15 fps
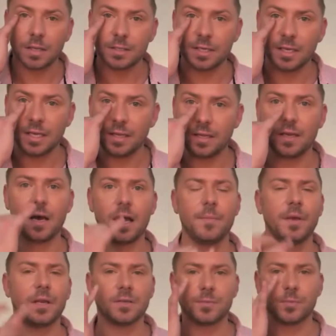underneath the eye,
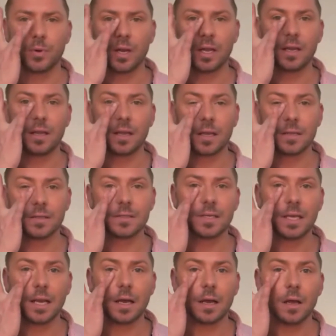because bringing the
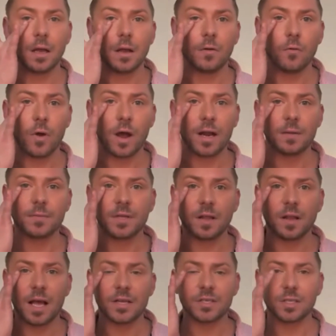concealer right up to
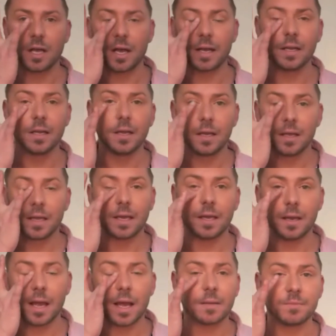the lash line
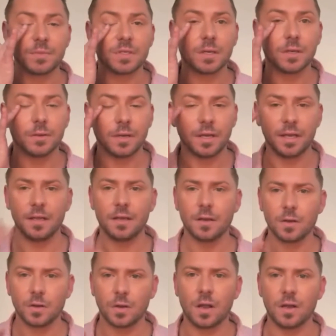can absolutely
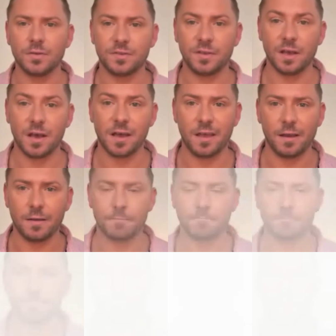close the eye in.
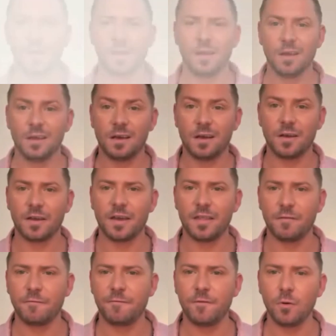Okay,
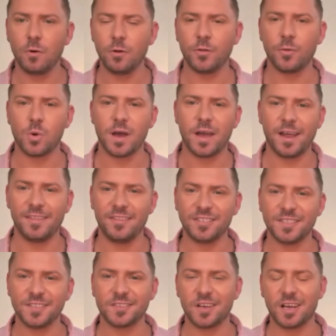the 4th way, and
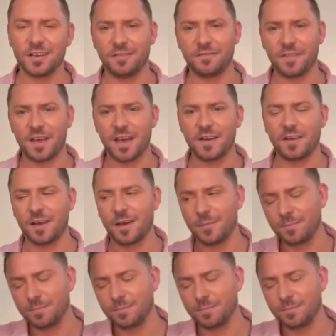this is kind of that,